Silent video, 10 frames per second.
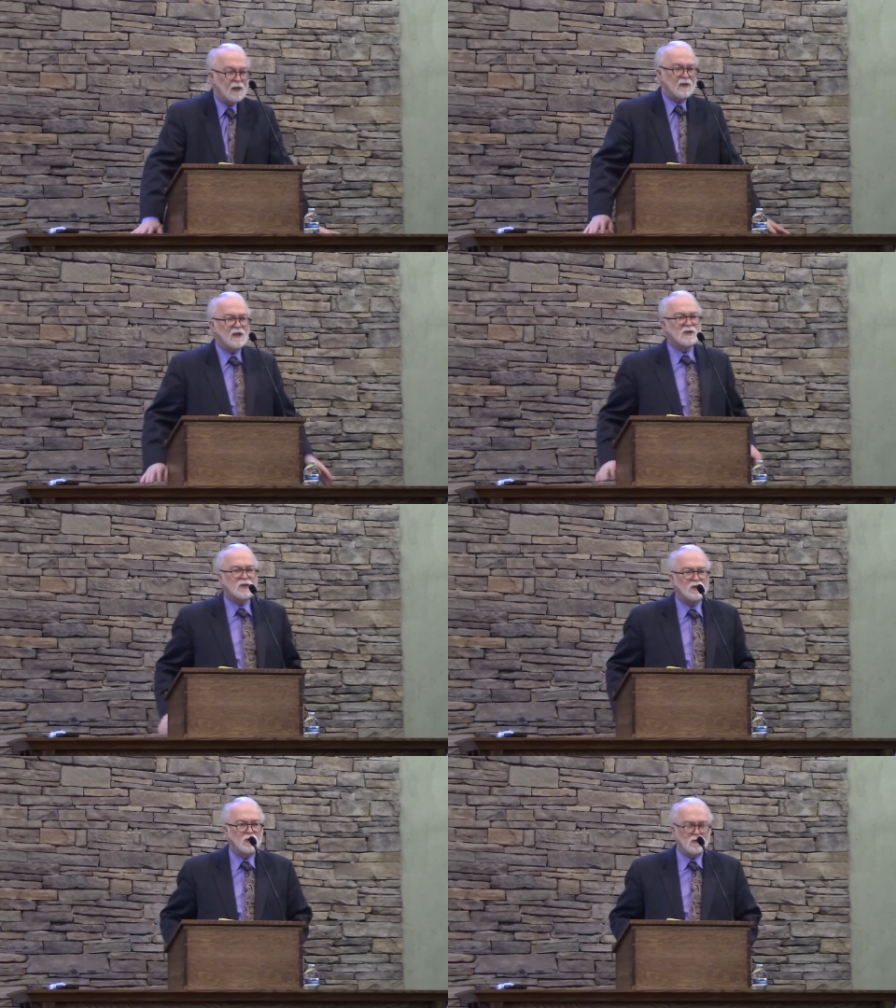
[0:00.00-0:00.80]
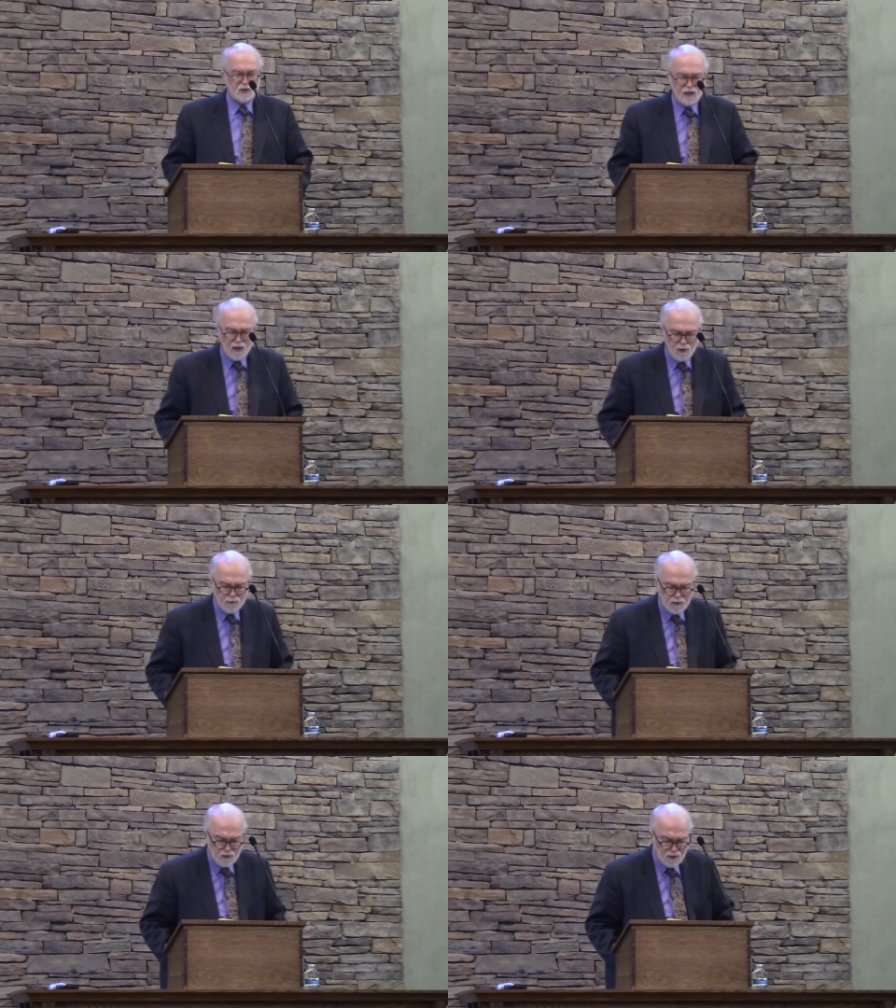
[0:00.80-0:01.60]
In the Institutes,
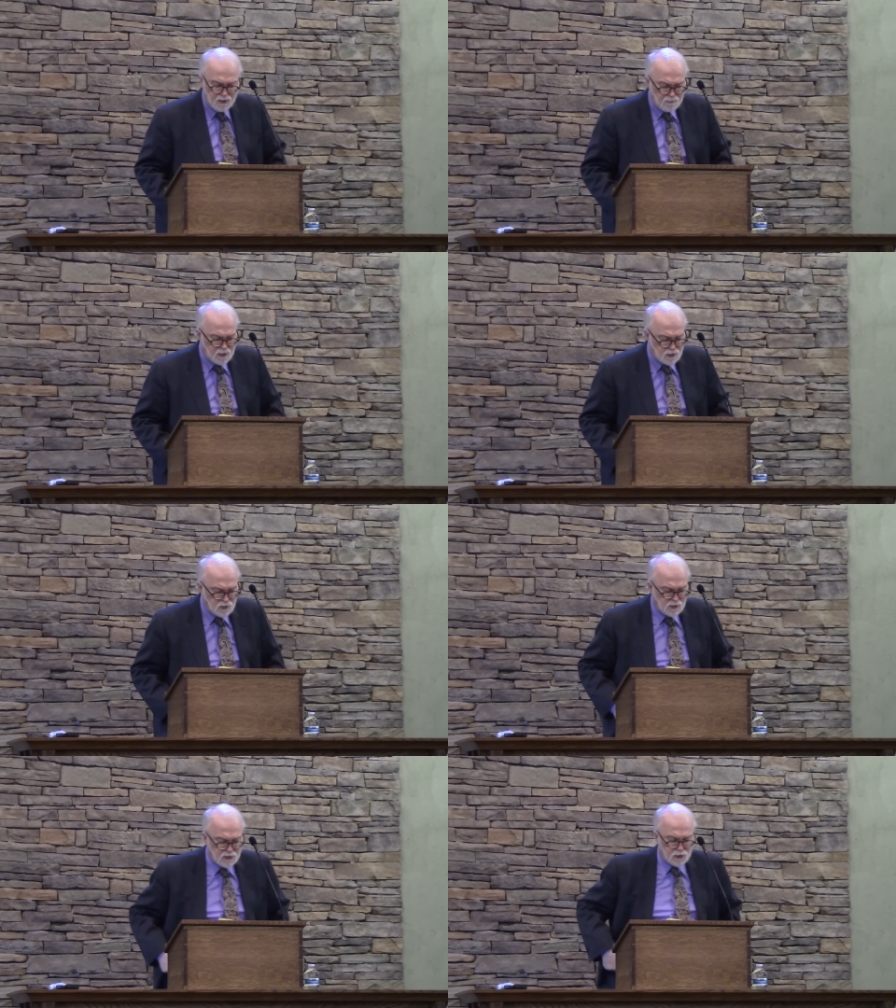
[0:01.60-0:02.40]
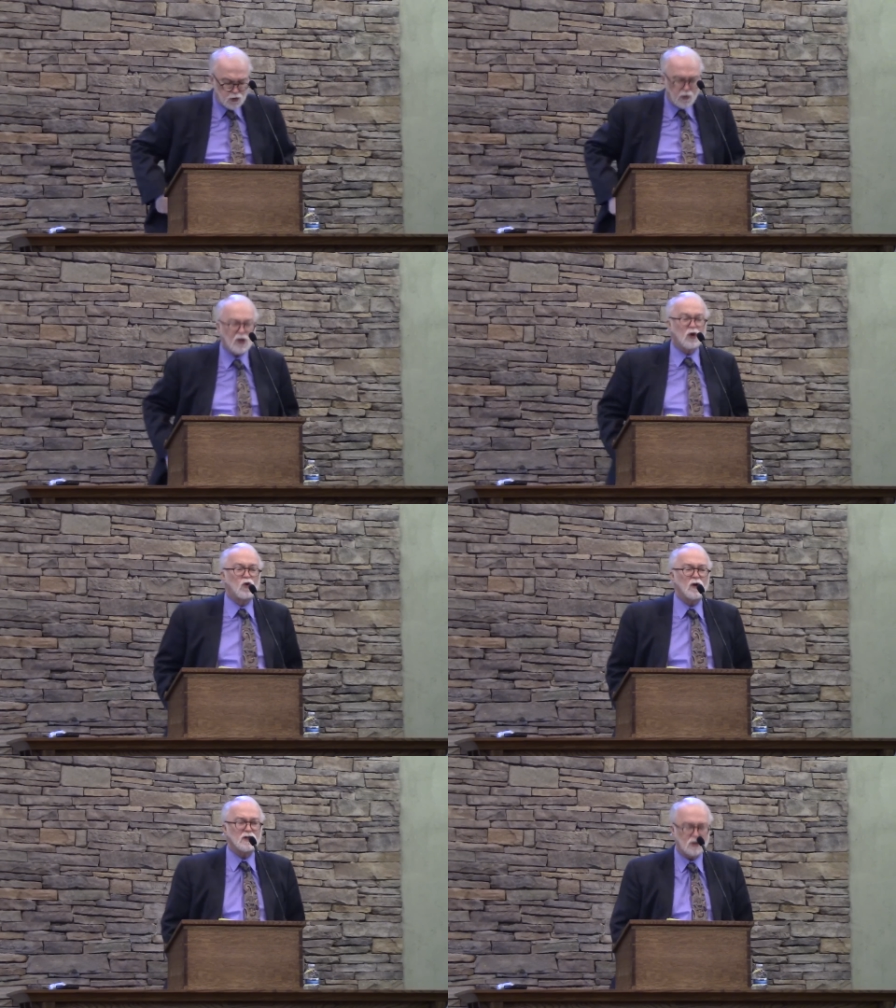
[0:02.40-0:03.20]
Calvin uh, mentions a trick
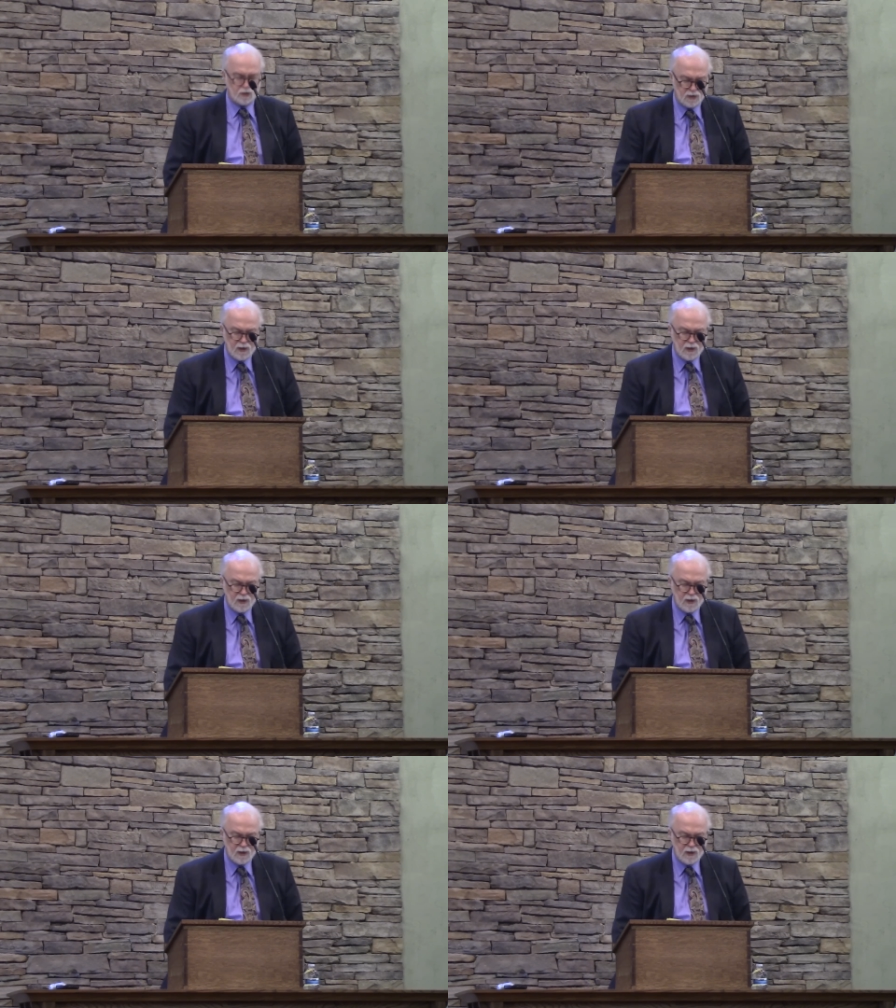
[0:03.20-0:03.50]
question.